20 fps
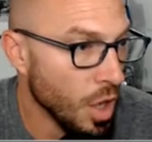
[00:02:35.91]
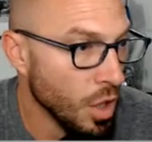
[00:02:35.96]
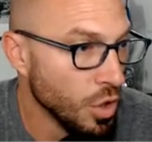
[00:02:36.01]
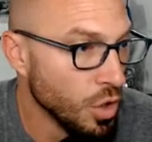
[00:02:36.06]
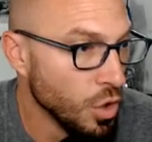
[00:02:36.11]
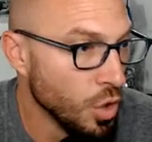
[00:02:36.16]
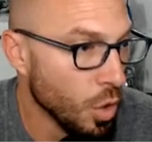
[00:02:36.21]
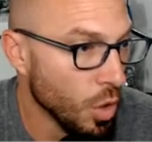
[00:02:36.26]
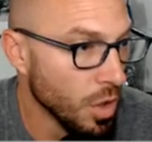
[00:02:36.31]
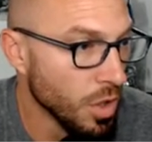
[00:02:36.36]

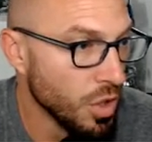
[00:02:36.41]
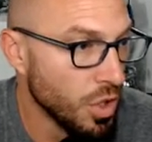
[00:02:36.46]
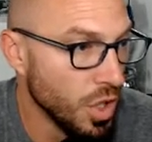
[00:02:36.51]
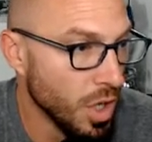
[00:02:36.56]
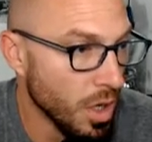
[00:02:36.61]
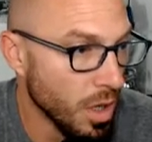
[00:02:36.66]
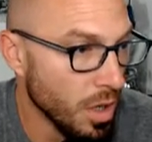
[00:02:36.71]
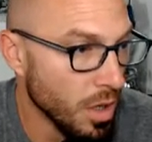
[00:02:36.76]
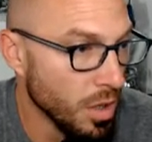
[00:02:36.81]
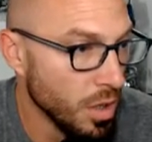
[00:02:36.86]

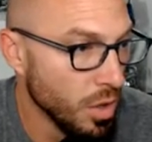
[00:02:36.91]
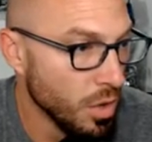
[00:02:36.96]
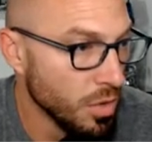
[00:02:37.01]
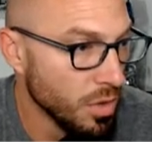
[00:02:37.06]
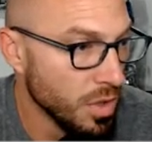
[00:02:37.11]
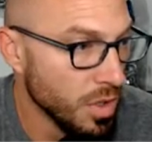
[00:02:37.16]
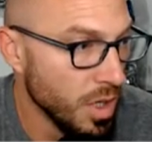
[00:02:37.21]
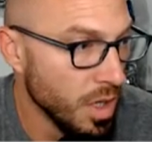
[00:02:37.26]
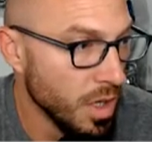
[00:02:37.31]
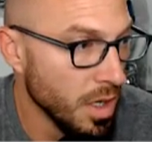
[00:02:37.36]
Georgia,
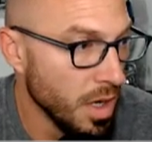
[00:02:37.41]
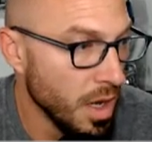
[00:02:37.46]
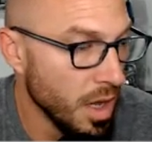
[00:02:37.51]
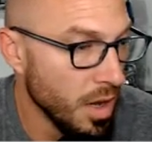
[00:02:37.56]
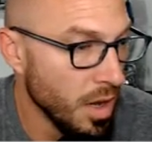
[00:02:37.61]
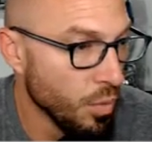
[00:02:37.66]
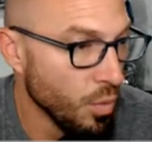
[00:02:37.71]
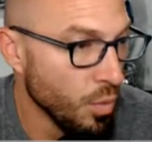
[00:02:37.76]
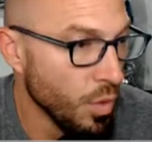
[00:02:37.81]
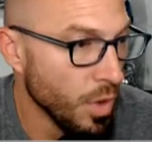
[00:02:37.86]
Houston,
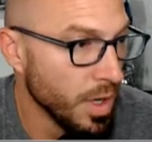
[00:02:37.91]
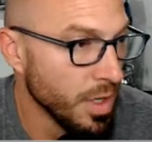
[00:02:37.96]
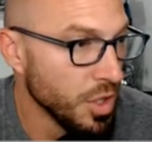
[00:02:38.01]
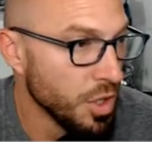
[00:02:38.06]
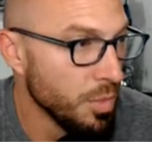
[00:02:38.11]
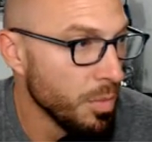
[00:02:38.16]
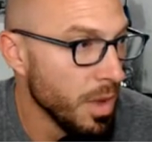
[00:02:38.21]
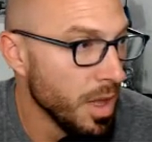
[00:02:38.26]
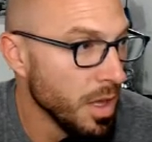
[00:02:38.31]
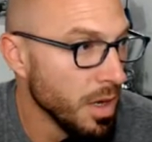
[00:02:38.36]
and
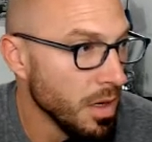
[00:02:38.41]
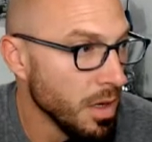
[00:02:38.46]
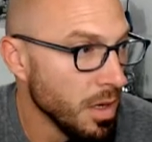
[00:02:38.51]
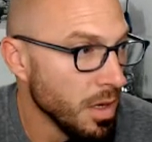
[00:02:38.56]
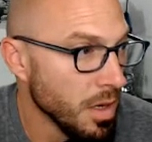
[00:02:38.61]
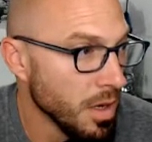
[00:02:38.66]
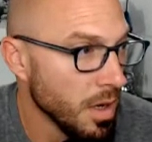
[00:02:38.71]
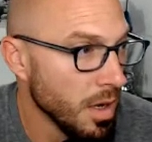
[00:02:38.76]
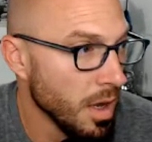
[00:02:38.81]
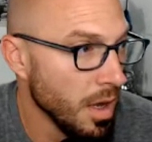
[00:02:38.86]

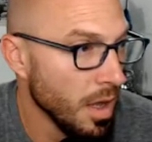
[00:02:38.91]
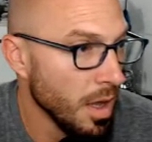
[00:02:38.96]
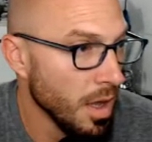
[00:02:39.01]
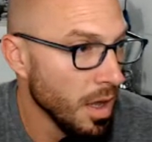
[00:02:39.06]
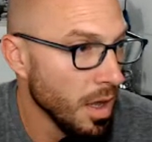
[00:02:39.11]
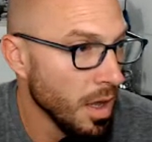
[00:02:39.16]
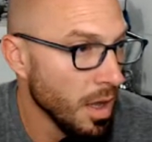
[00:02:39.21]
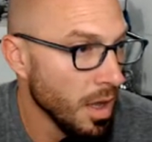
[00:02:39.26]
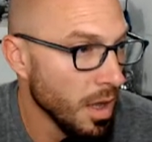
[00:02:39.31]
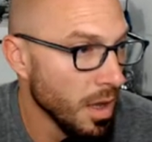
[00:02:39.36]
Richmond,
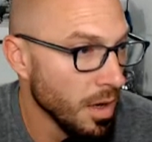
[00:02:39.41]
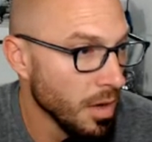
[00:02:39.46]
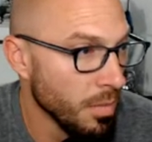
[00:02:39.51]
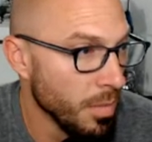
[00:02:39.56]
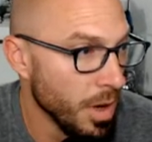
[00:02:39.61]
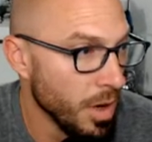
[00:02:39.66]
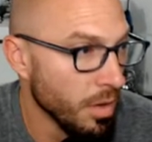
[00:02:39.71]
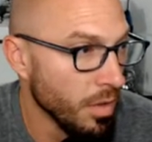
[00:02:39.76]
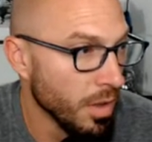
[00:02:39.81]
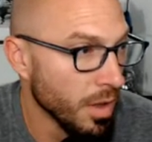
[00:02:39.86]
and
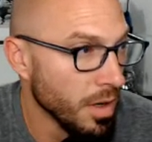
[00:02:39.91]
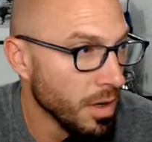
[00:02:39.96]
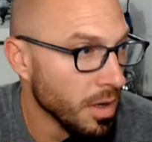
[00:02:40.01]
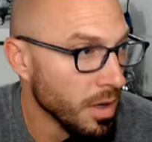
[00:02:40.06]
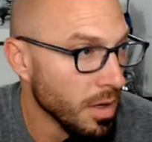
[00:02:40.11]
Maryland.